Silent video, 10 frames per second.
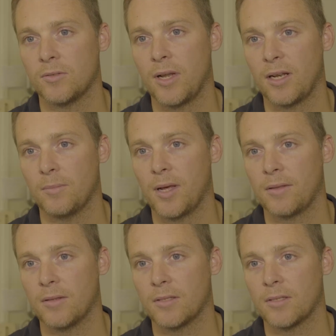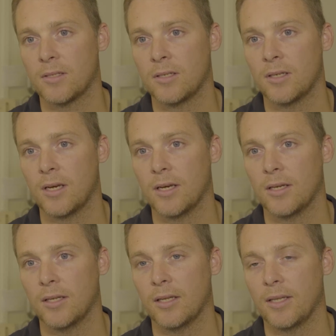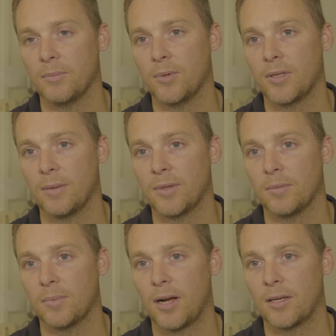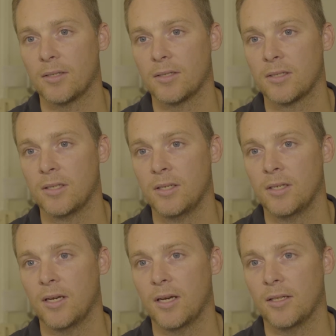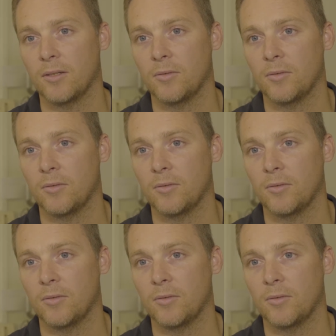training methods and then put them into practice. And